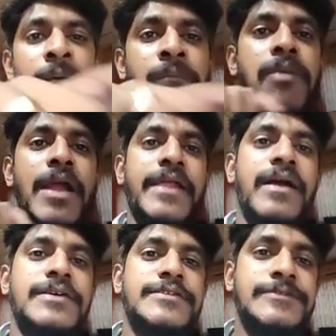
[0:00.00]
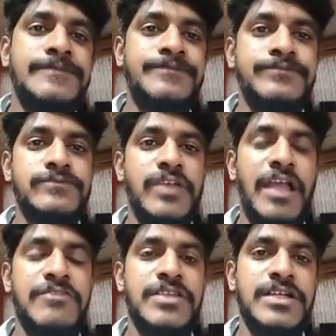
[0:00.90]
by we
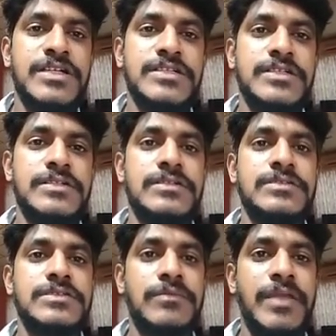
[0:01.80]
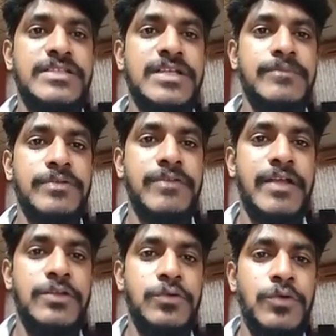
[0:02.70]
have the some example
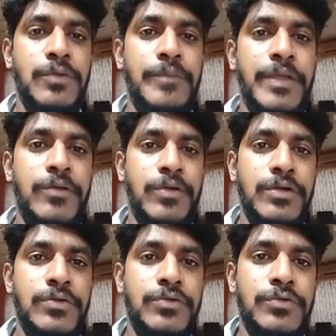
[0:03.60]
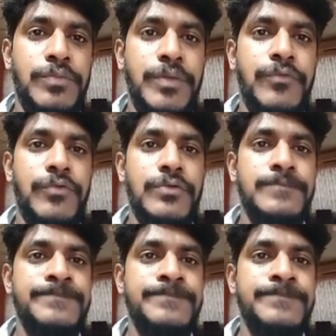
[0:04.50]
value of P1 to P4,